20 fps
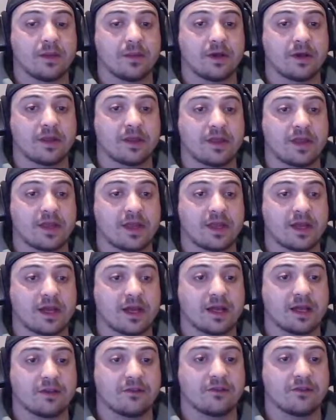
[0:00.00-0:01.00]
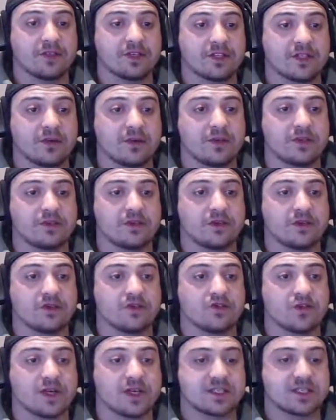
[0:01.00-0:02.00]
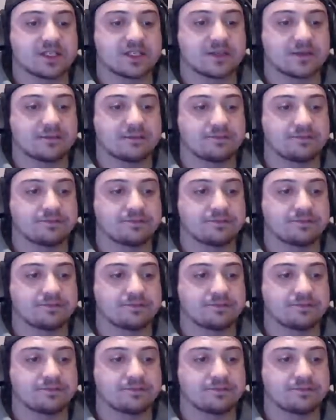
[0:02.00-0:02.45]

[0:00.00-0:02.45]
but I think the first thing we should address